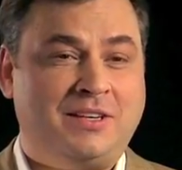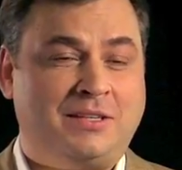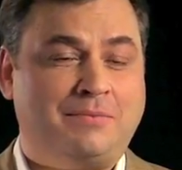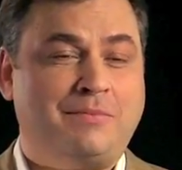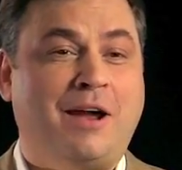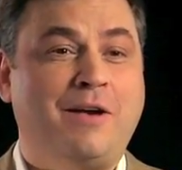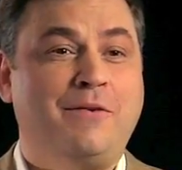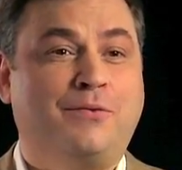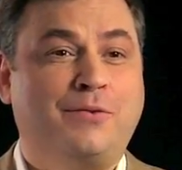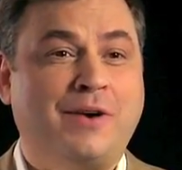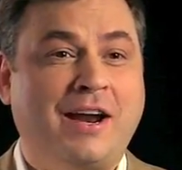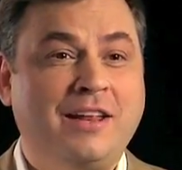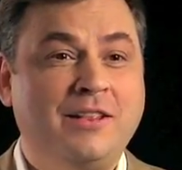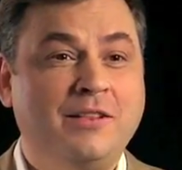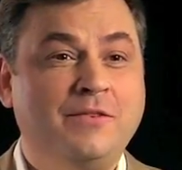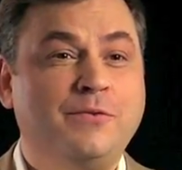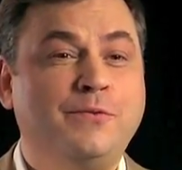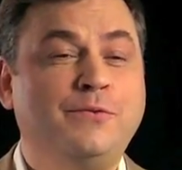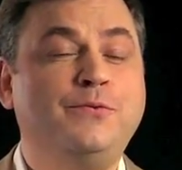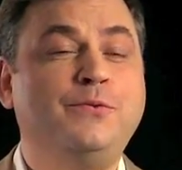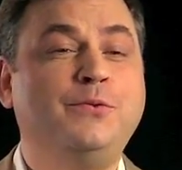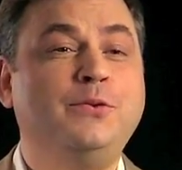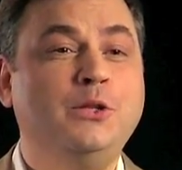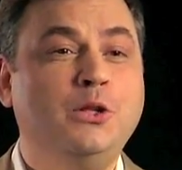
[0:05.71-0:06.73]
with my friend,
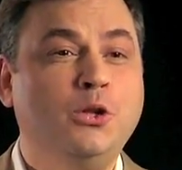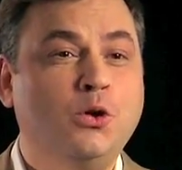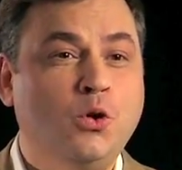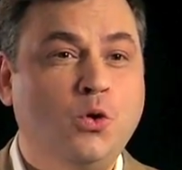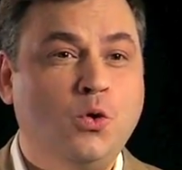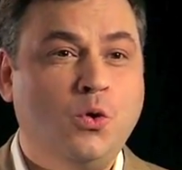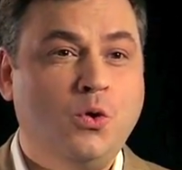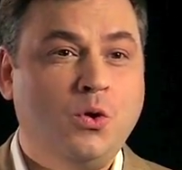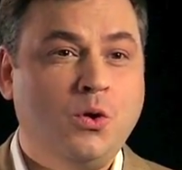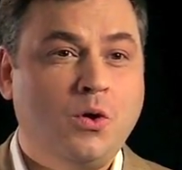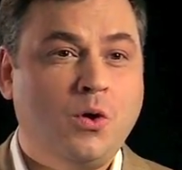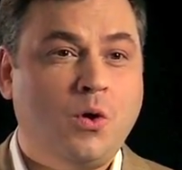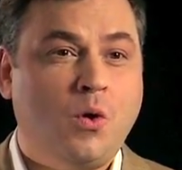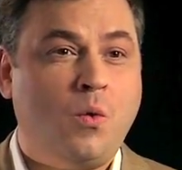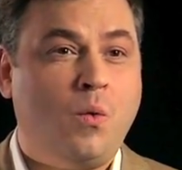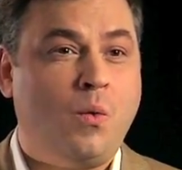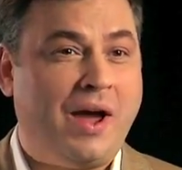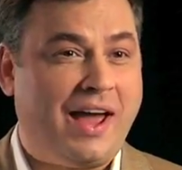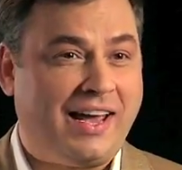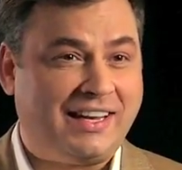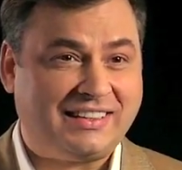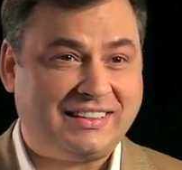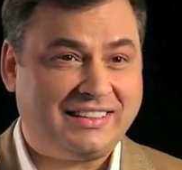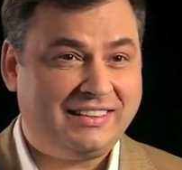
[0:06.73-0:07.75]
flew
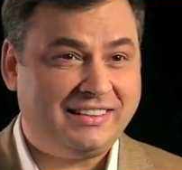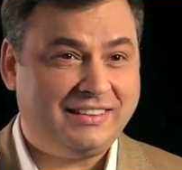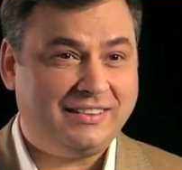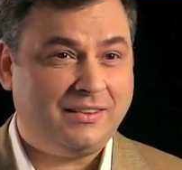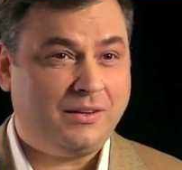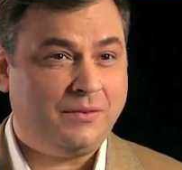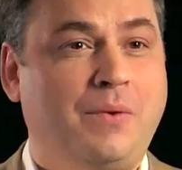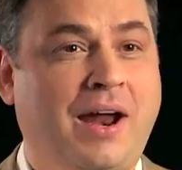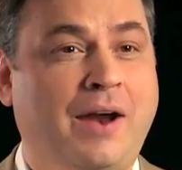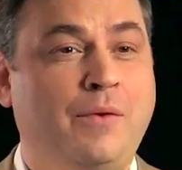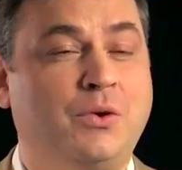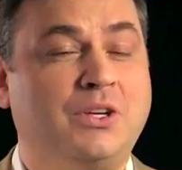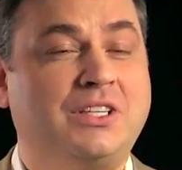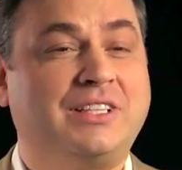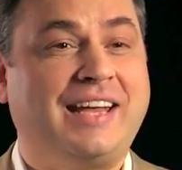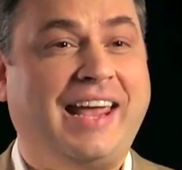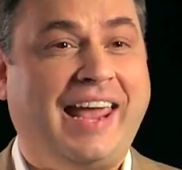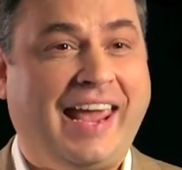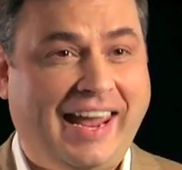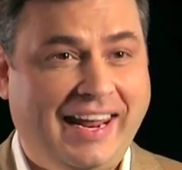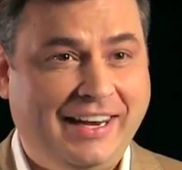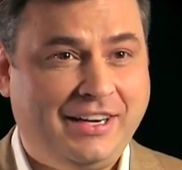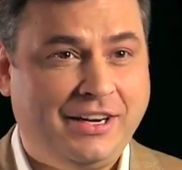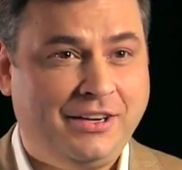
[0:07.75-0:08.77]
west. I was
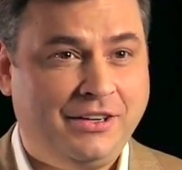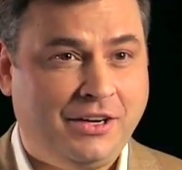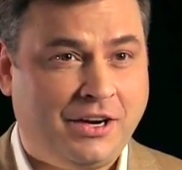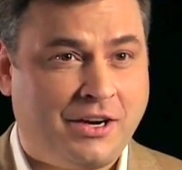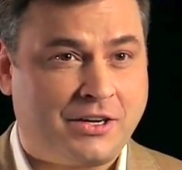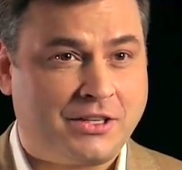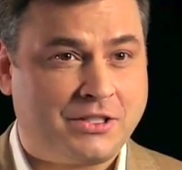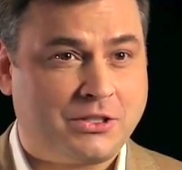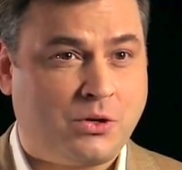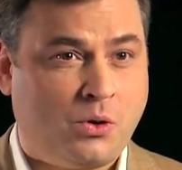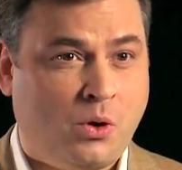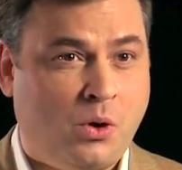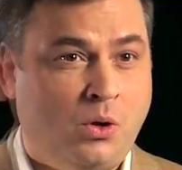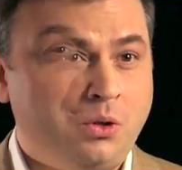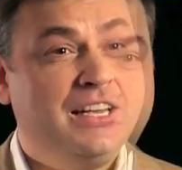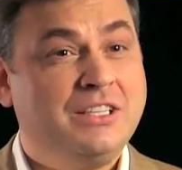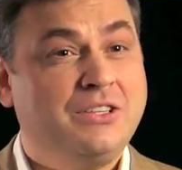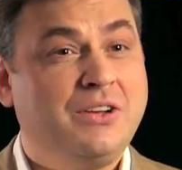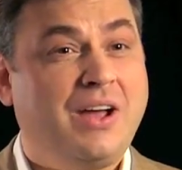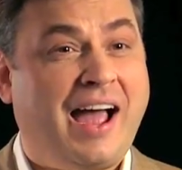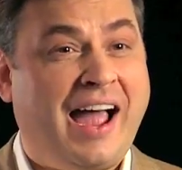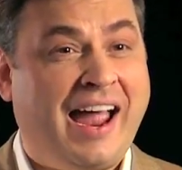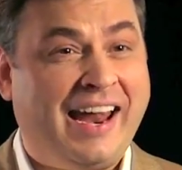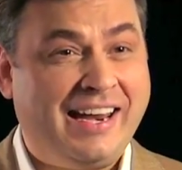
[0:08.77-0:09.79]
18 years old,
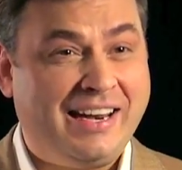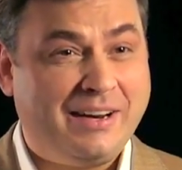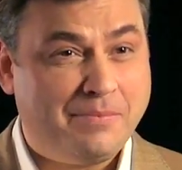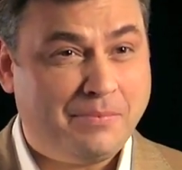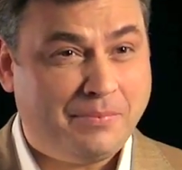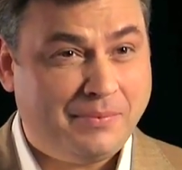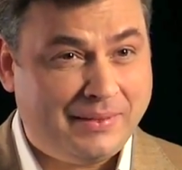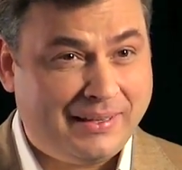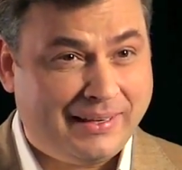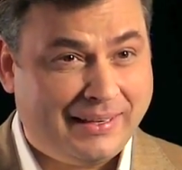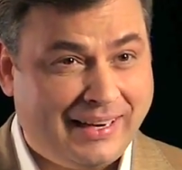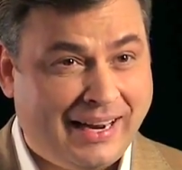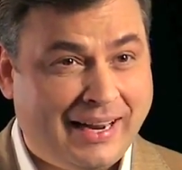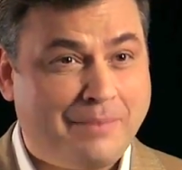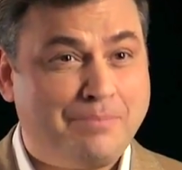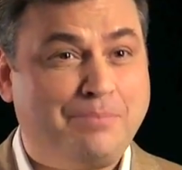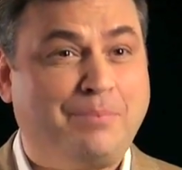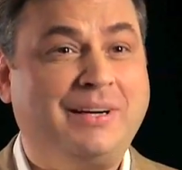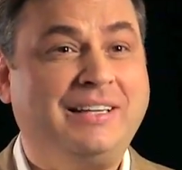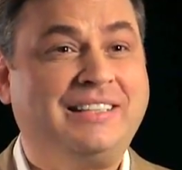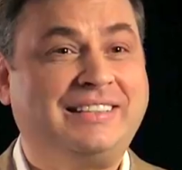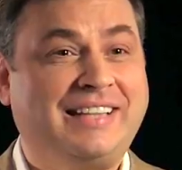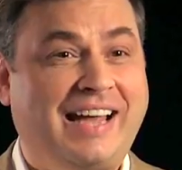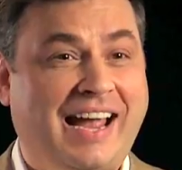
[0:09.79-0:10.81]
so I
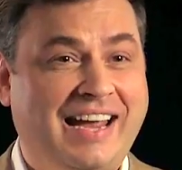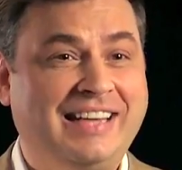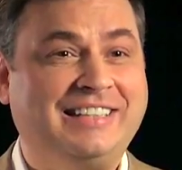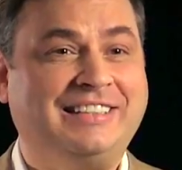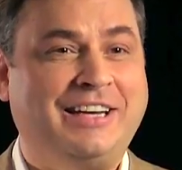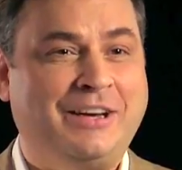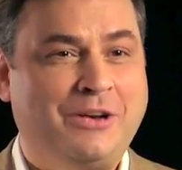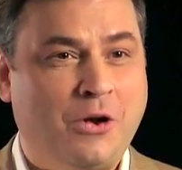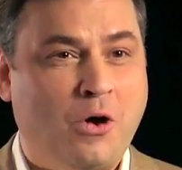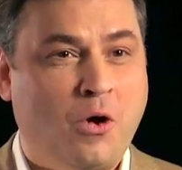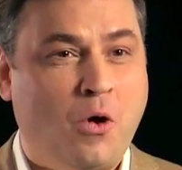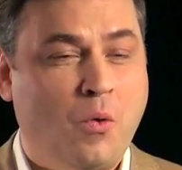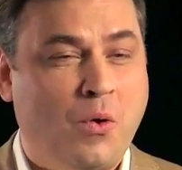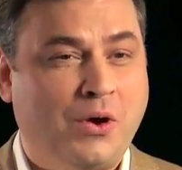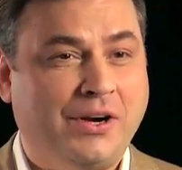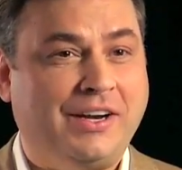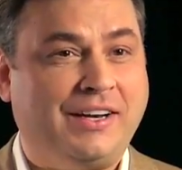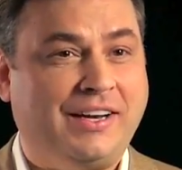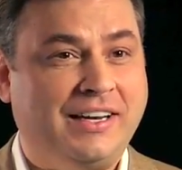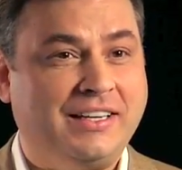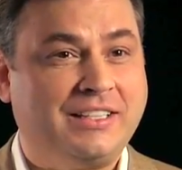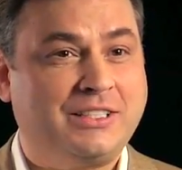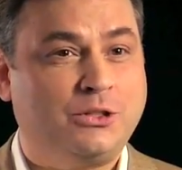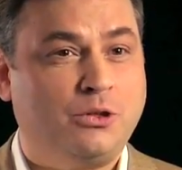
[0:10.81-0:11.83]
precisely know what
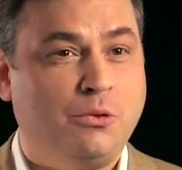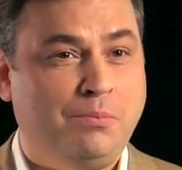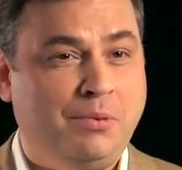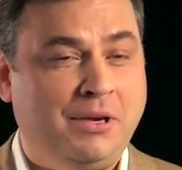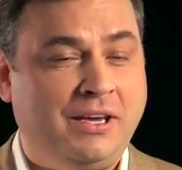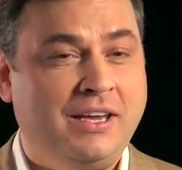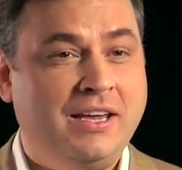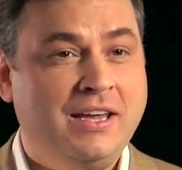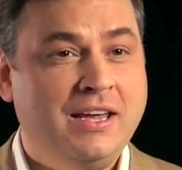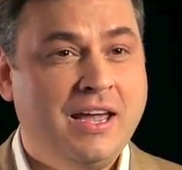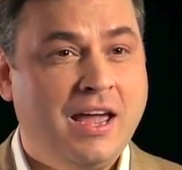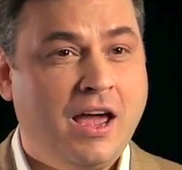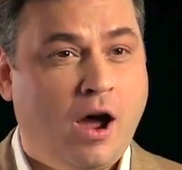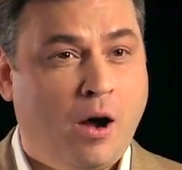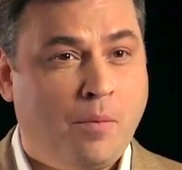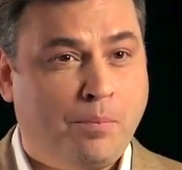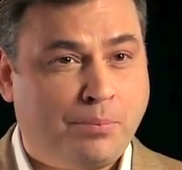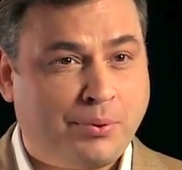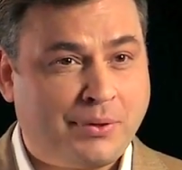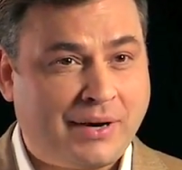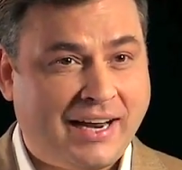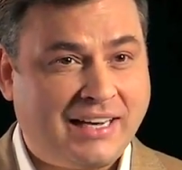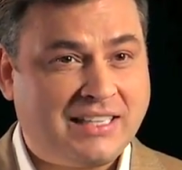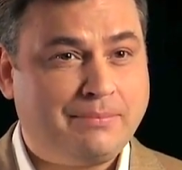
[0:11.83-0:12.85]
it is to be
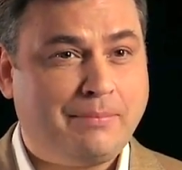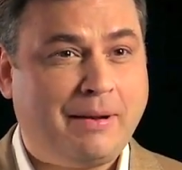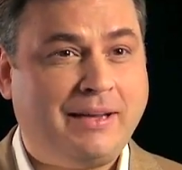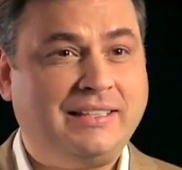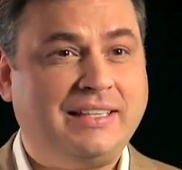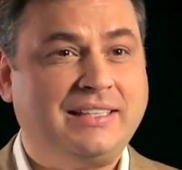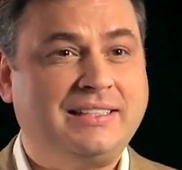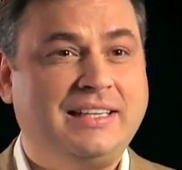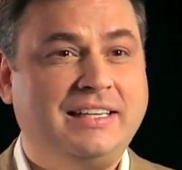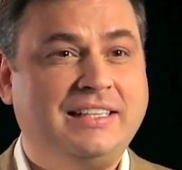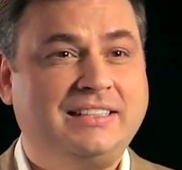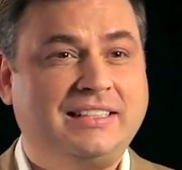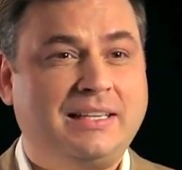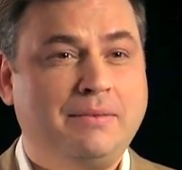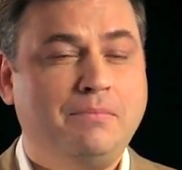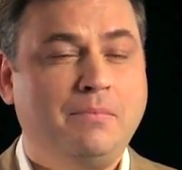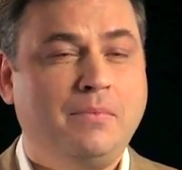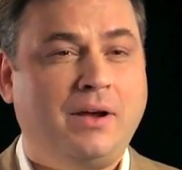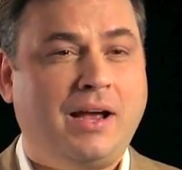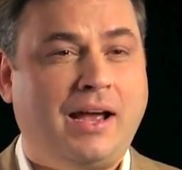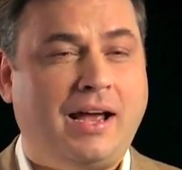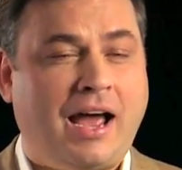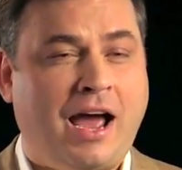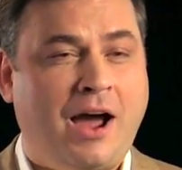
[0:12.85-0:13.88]
oppressed by the system,
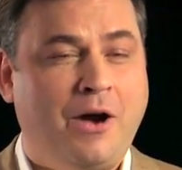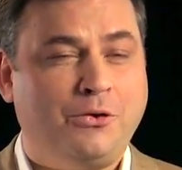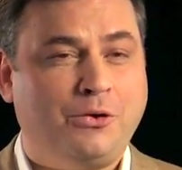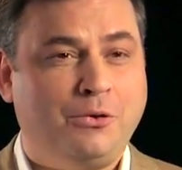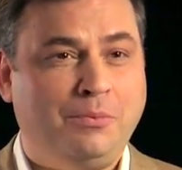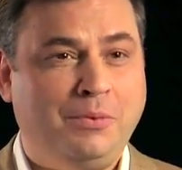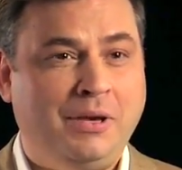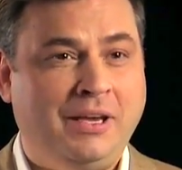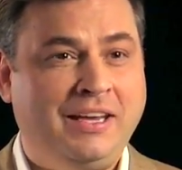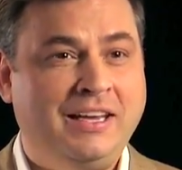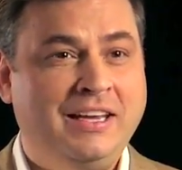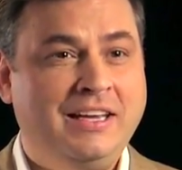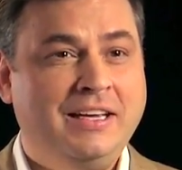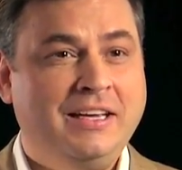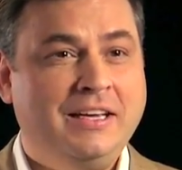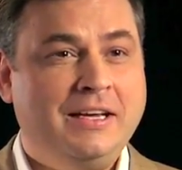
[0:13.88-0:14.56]
how to be